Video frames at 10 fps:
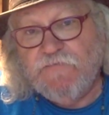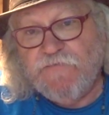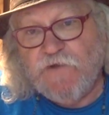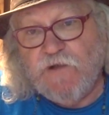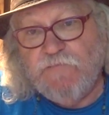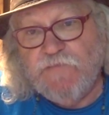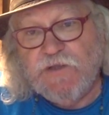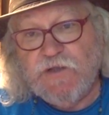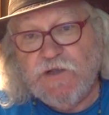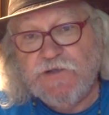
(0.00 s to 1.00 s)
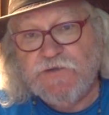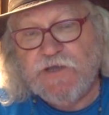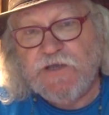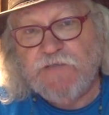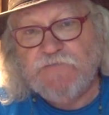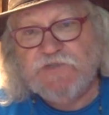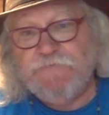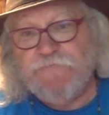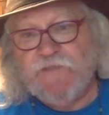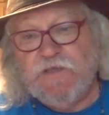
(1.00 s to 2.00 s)
from the Hunger Games
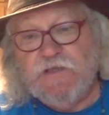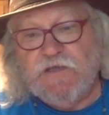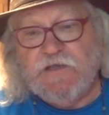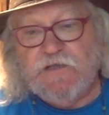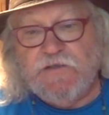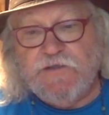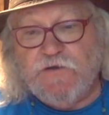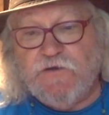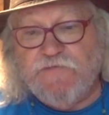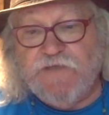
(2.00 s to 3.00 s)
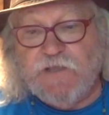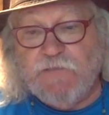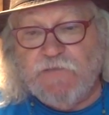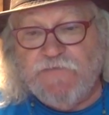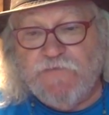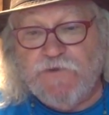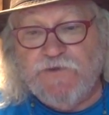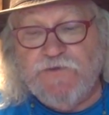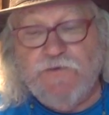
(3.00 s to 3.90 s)
that are available for you